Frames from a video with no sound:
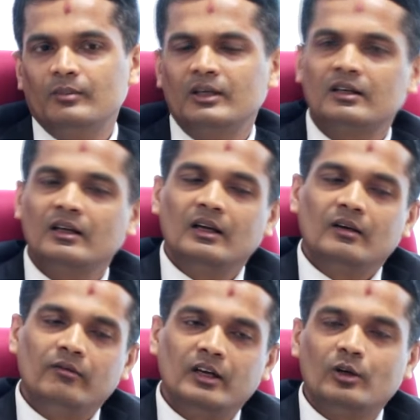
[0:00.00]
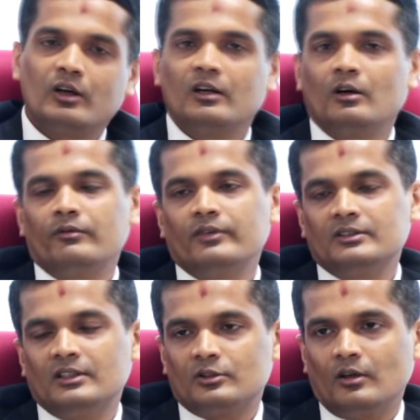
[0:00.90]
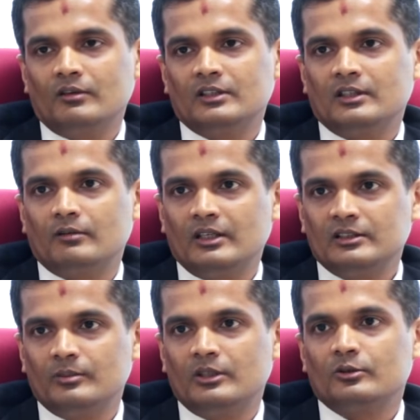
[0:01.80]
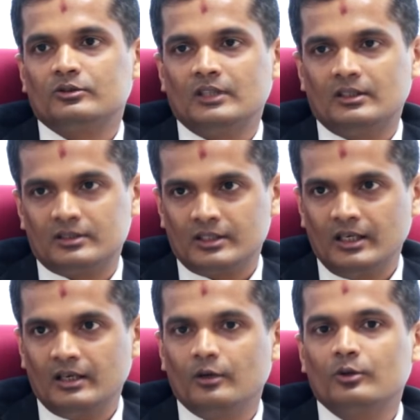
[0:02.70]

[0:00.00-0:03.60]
But when you are in office, it's always advisable to sit straight,